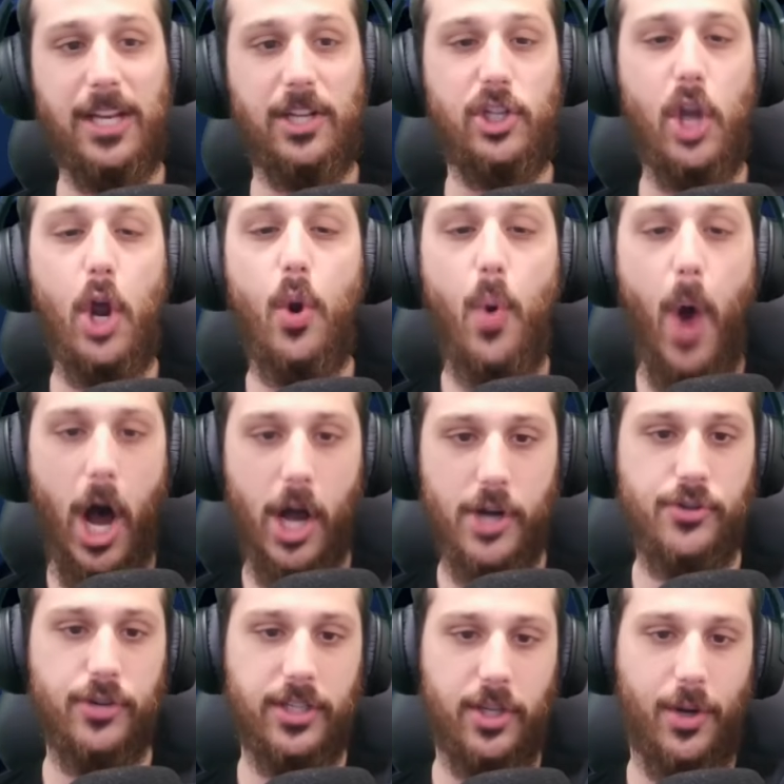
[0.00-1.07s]

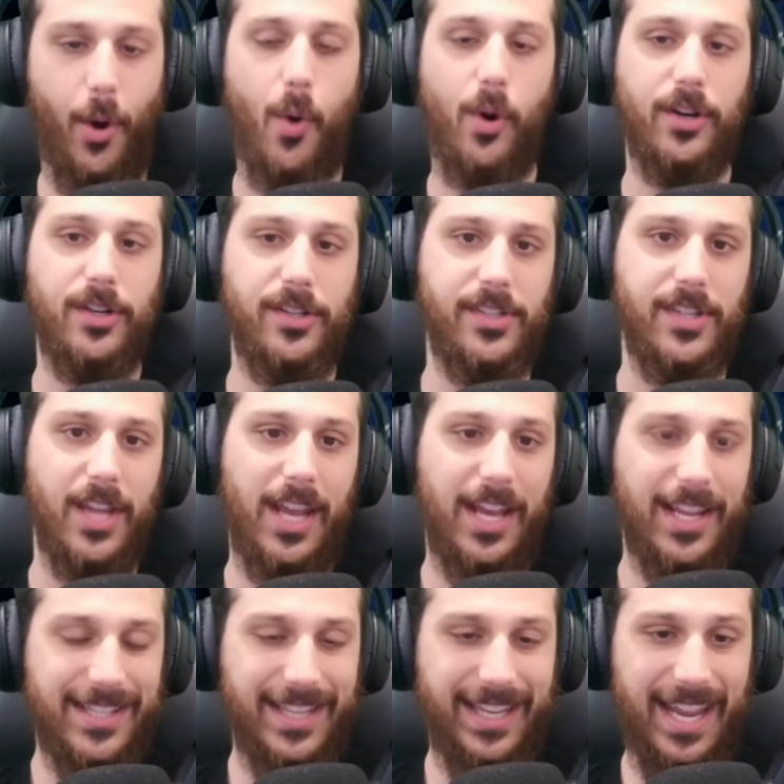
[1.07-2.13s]
200 cores
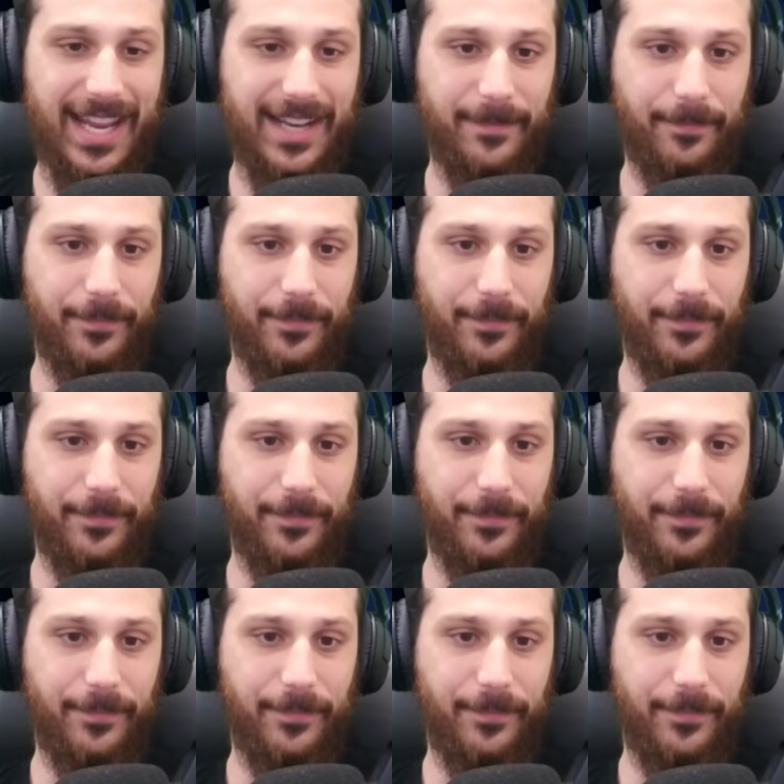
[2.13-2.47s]
to get